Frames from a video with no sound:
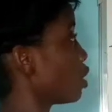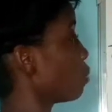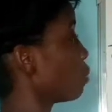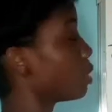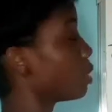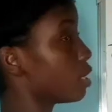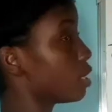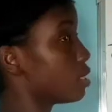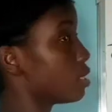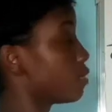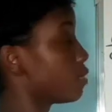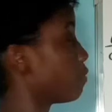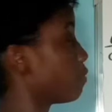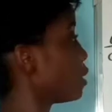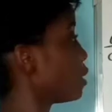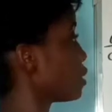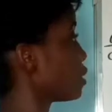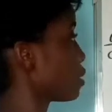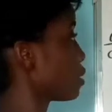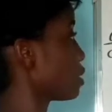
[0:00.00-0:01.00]
whether it's the
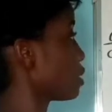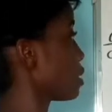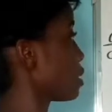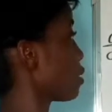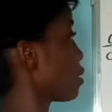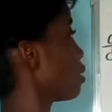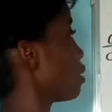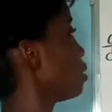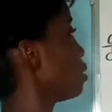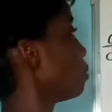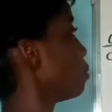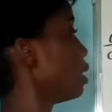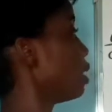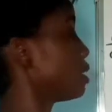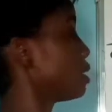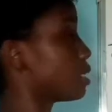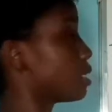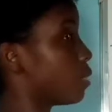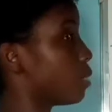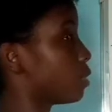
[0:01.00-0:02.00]
first or the second, but
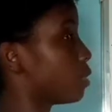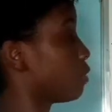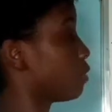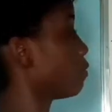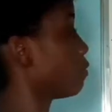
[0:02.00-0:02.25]
let's start with the